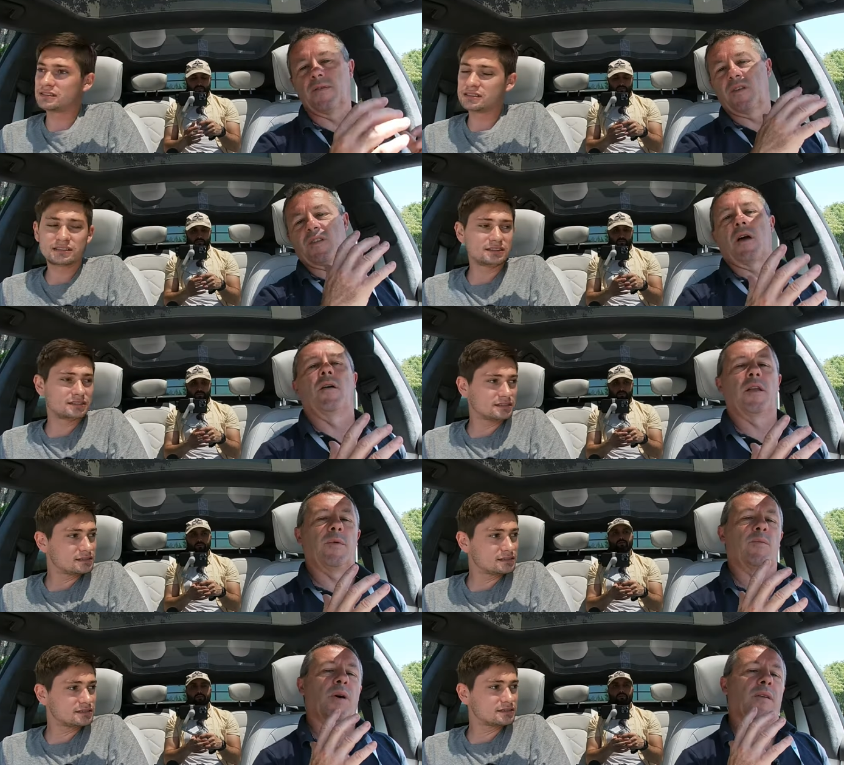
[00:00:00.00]
Speaker 1: on the sound, I
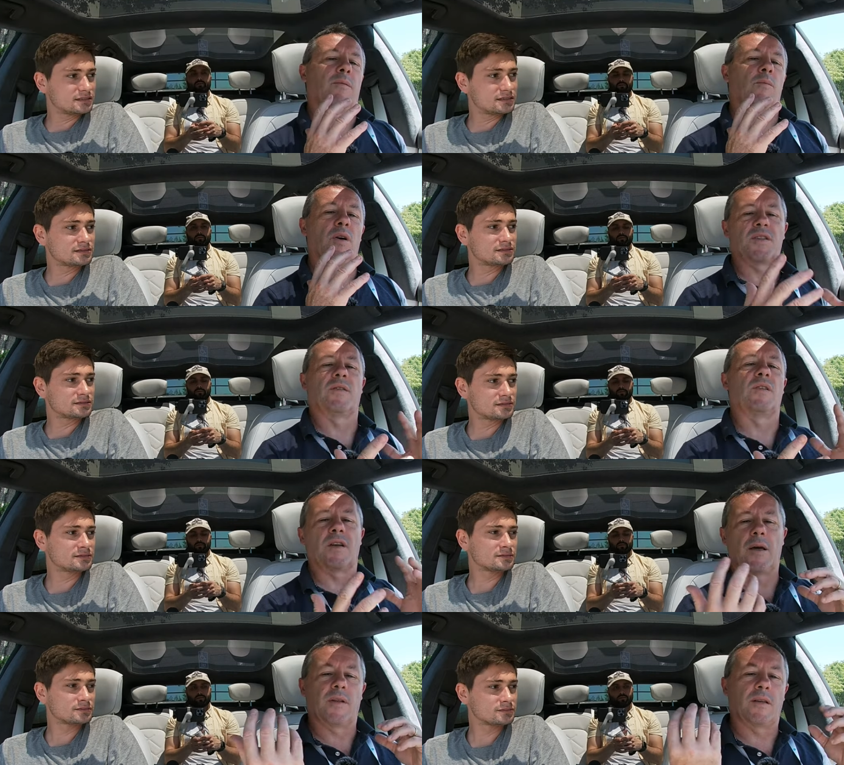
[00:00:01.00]
mean, but most of the
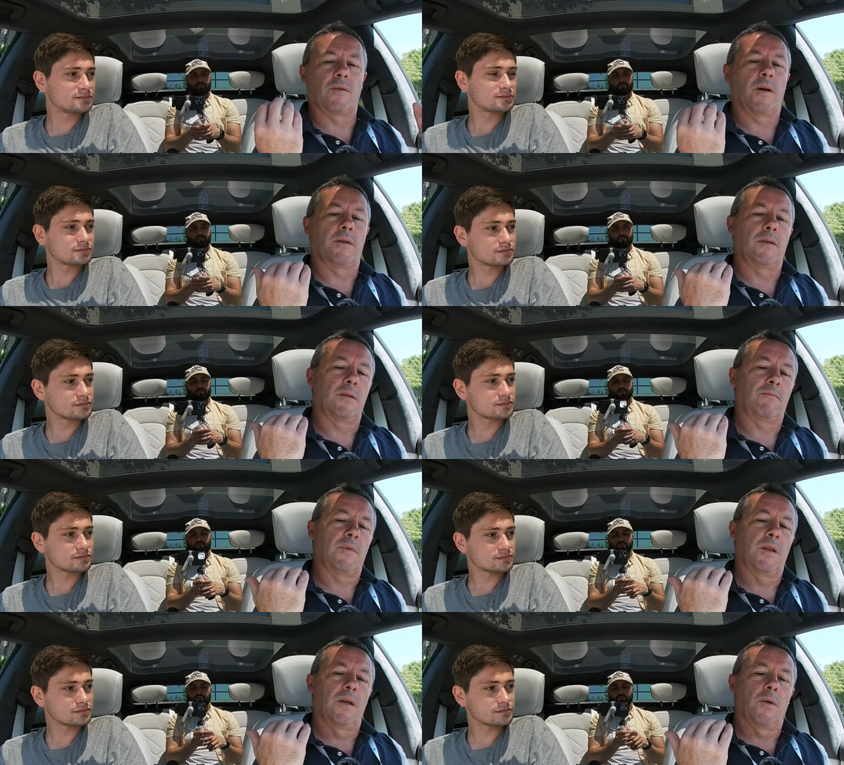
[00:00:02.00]
time that's why
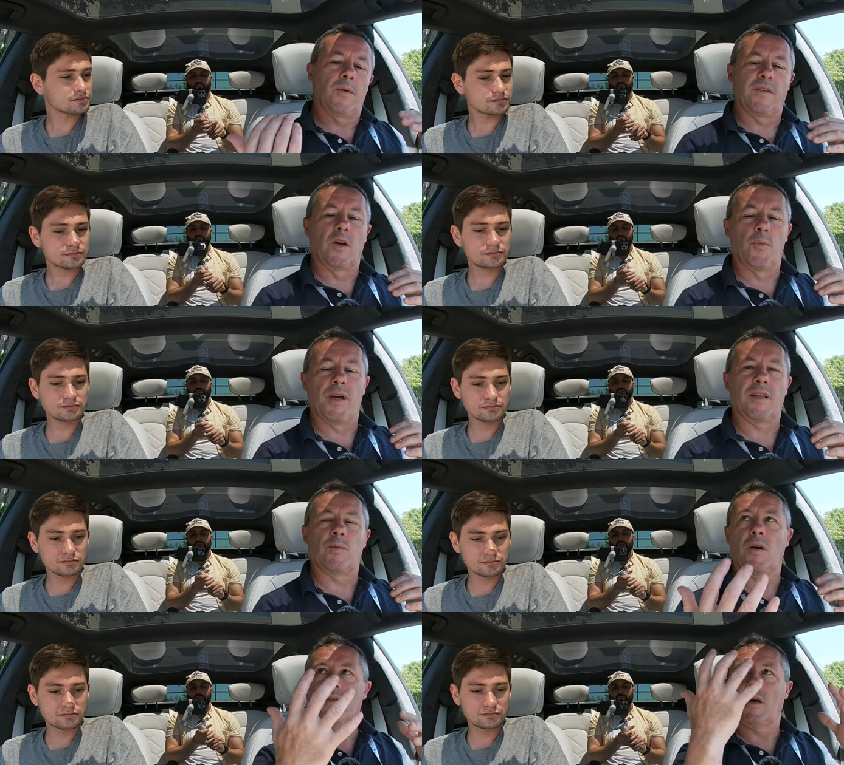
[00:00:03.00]
with Dolby
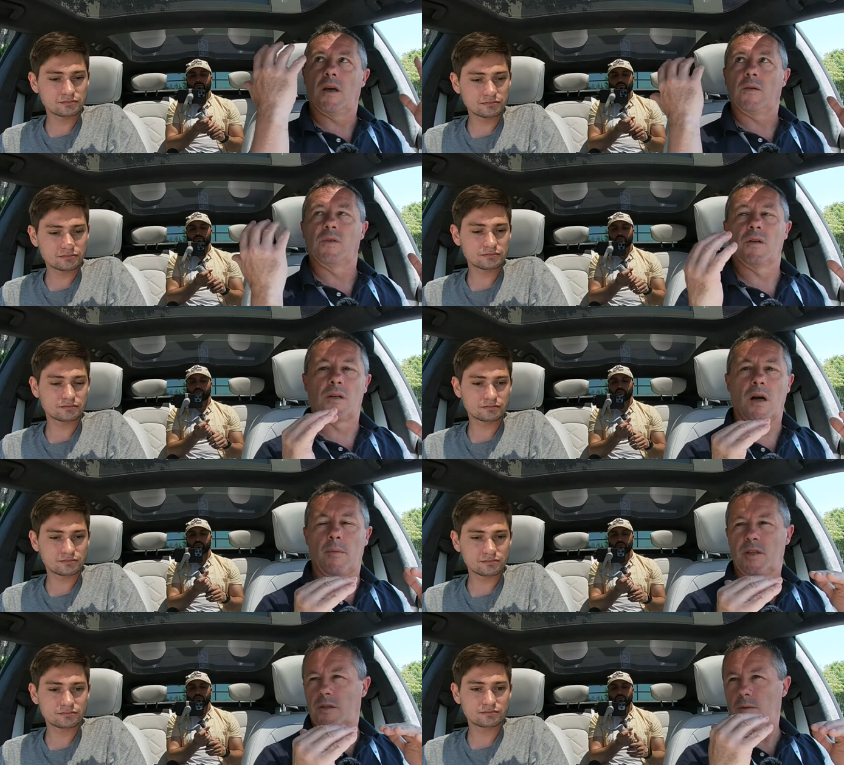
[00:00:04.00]
Atmos and with the car, I
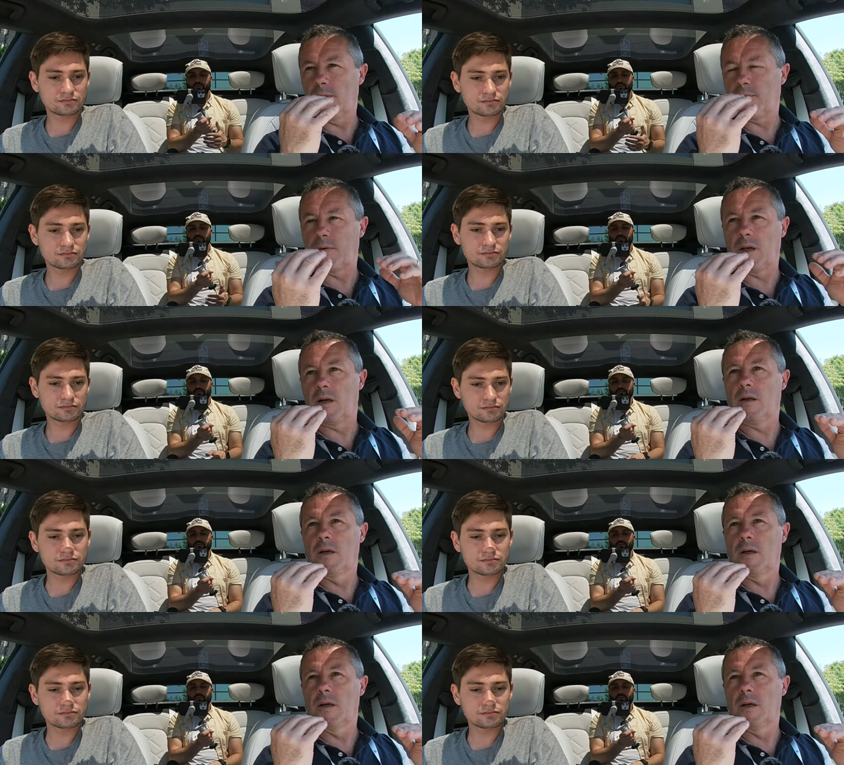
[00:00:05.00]
mean, you will feel